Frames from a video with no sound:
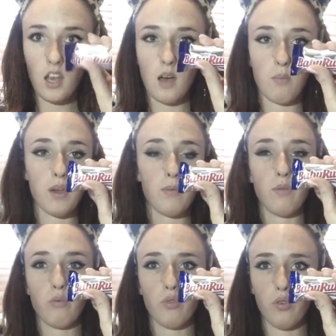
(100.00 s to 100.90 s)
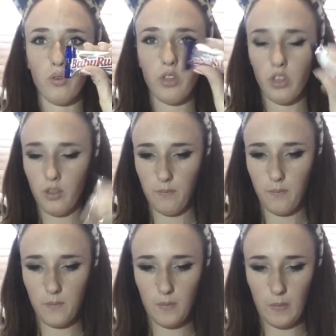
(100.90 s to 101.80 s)
a Baby
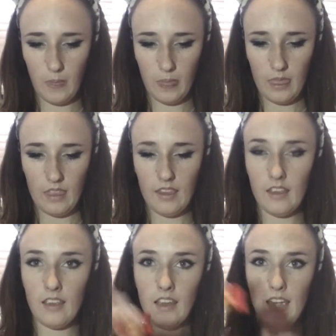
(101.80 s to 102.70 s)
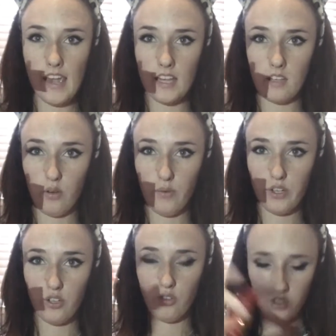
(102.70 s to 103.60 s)
Ruth, and
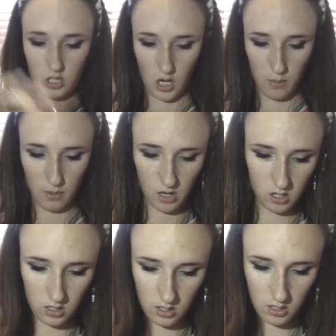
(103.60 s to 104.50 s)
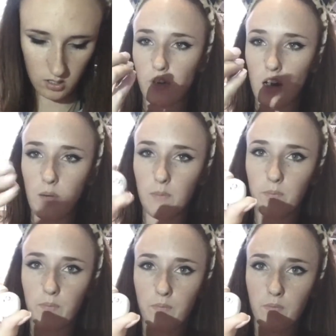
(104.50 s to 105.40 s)
original Starbursts. Um,
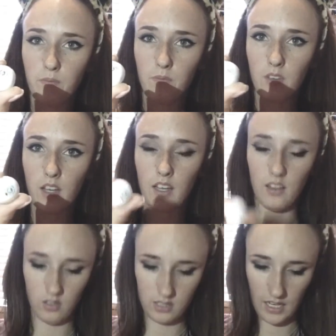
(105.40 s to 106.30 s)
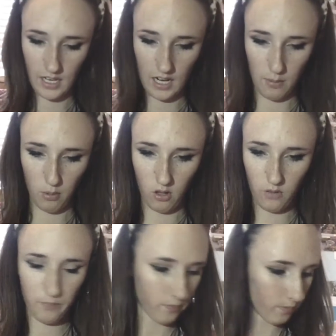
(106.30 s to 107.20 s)
it looks like an eyeball.
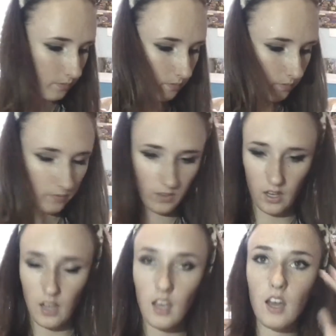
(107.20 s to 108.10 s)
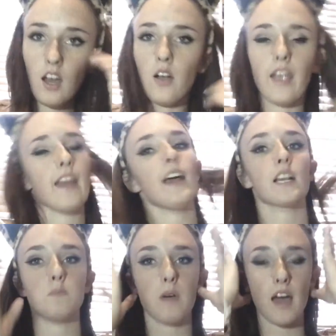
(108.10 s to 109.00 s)
Okay,
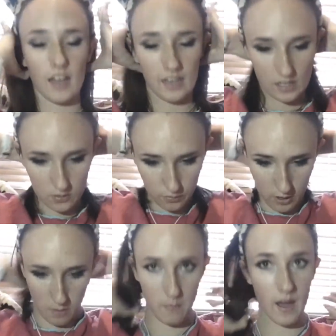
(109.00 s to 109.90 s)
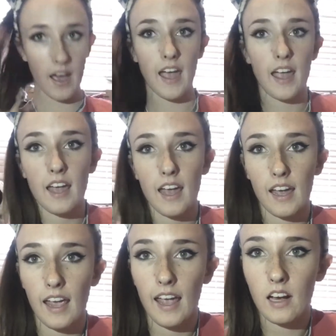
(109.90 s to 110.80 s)
next bag is from my
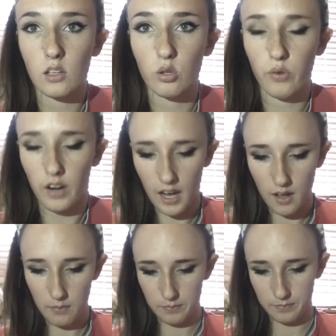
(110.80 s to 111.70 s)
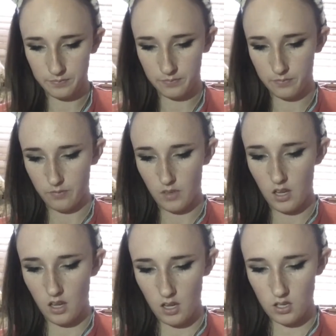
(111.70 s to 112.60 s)
Aunt Gloria.
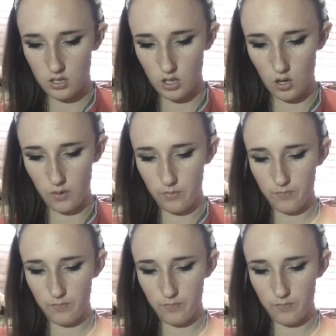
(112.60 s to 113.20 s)
So